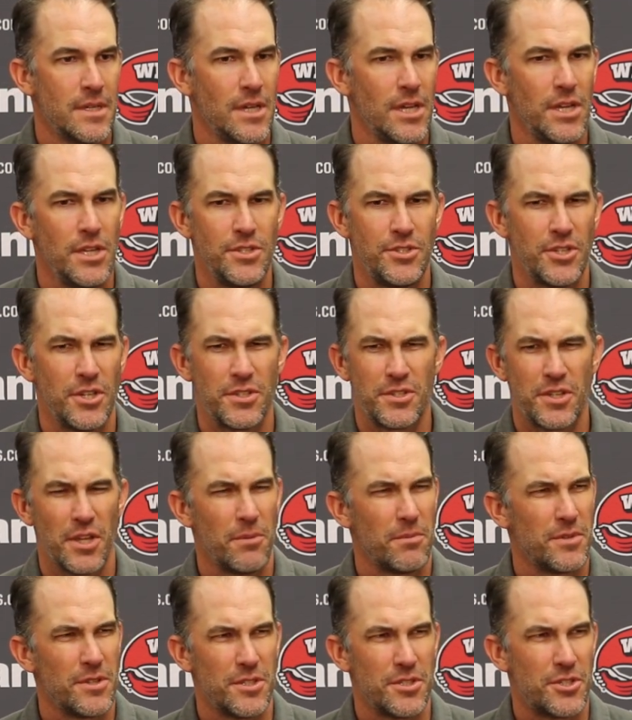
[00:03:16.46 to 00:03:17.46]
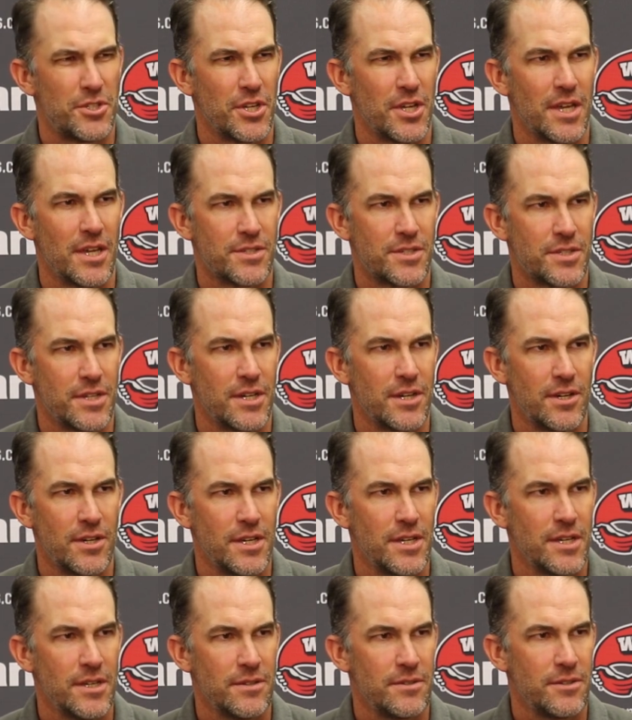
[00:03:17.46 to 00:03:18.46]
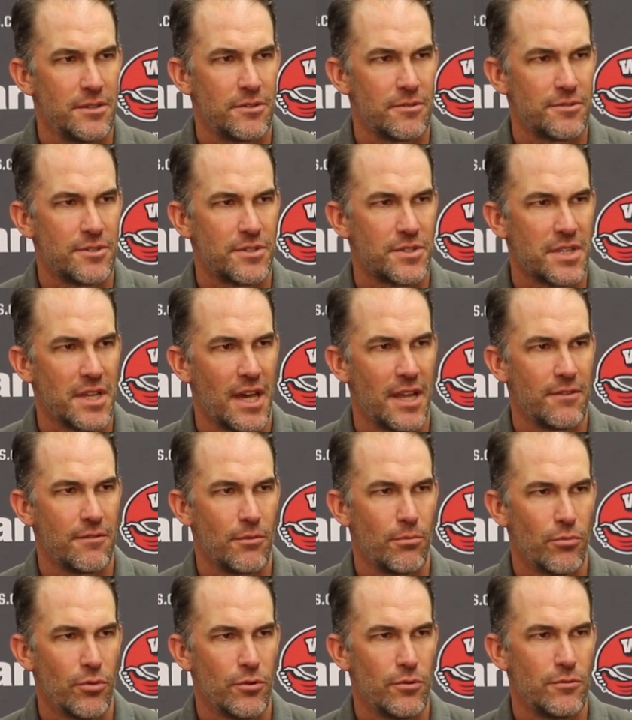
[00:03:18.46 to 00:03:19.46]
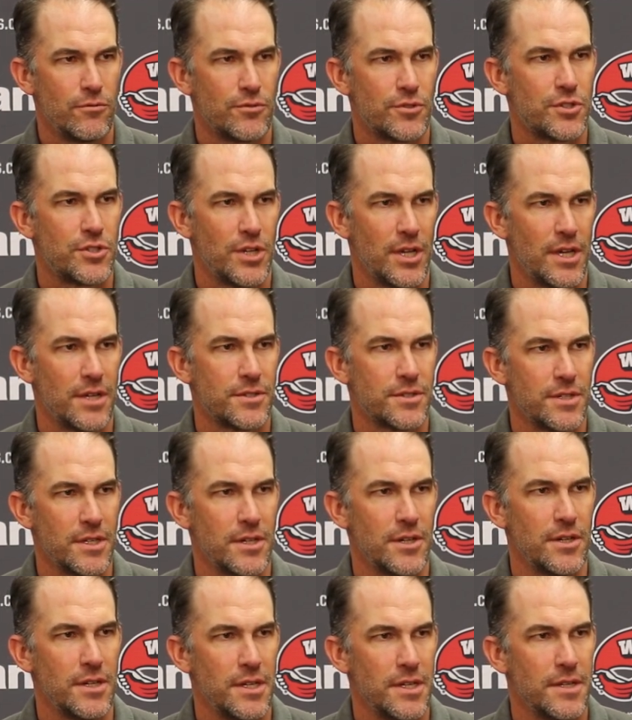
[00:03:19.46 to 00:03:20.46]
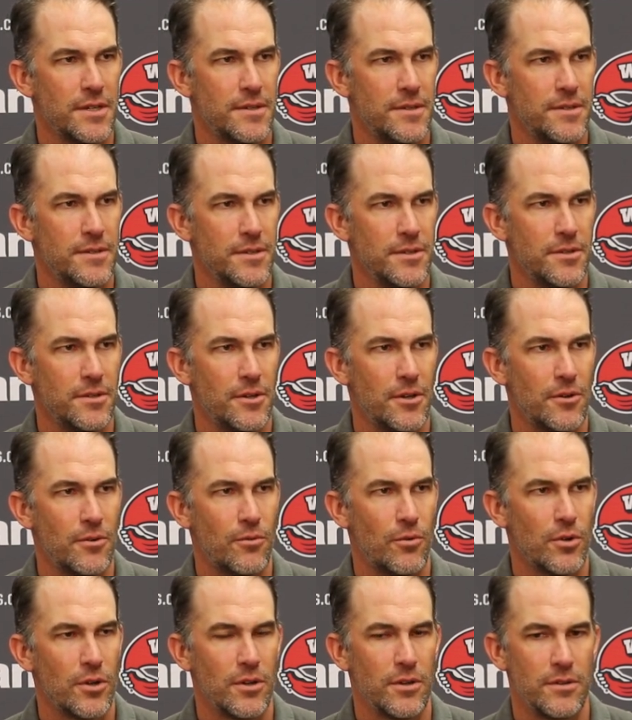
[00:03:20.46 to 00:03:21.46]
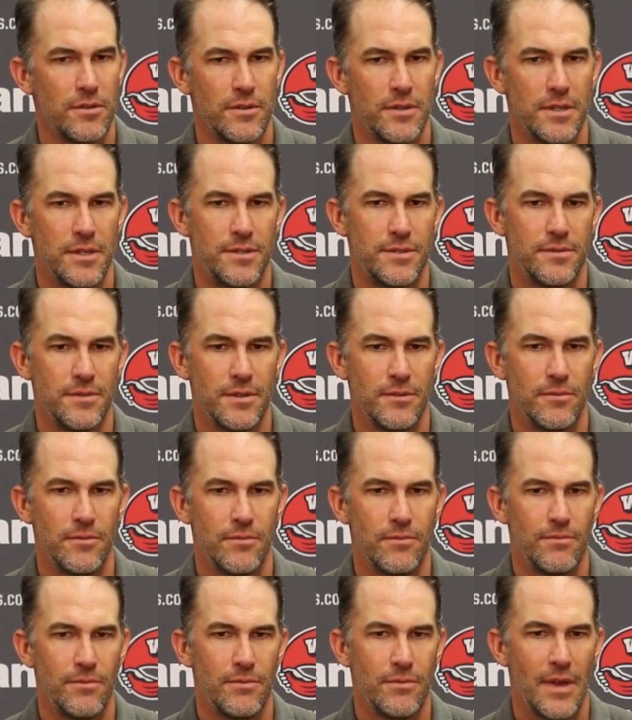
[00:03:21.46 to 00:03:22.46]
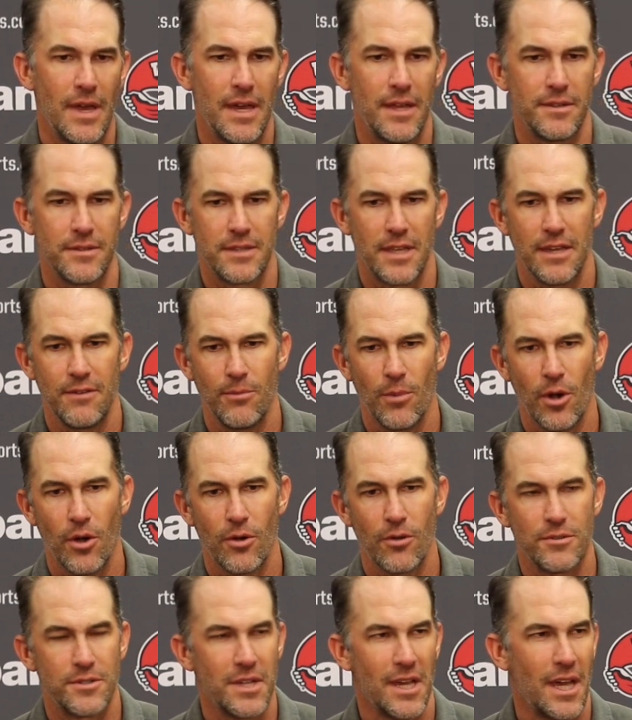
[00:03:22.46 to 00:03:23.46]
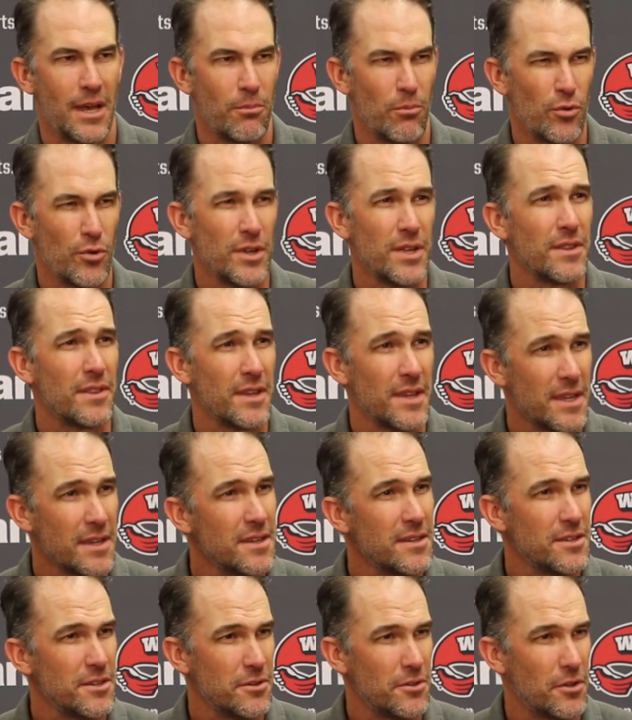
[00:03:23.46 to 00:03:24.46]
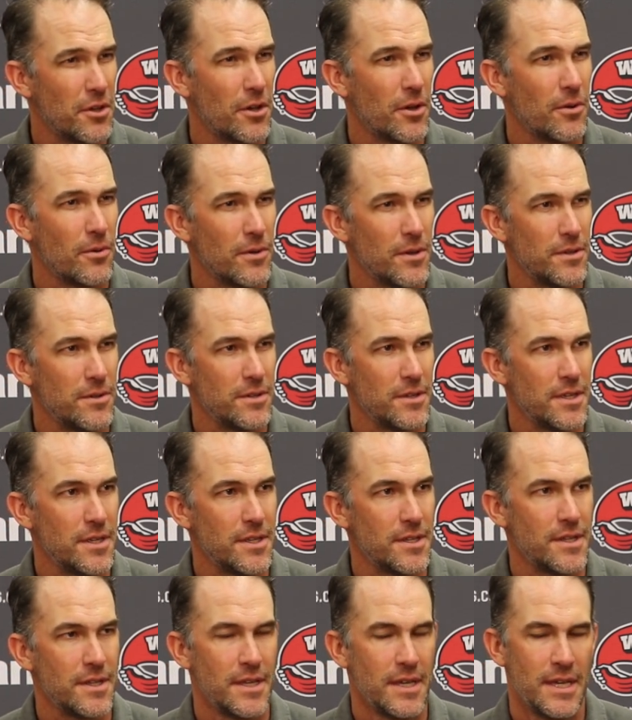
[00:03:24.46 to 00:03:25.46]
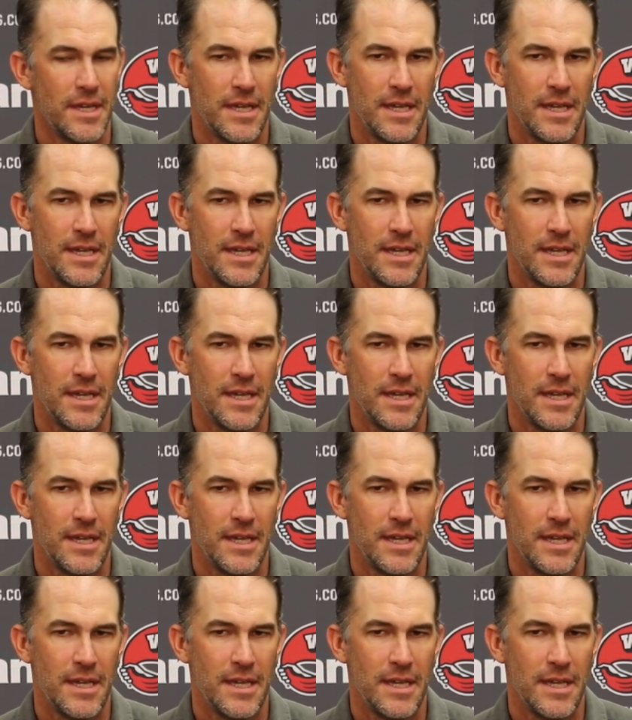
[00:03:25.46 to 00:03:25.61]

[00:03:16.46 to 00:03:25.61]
It just up in the chest area, just kind of a bruised chest area, where it gave him a hard time breathing, and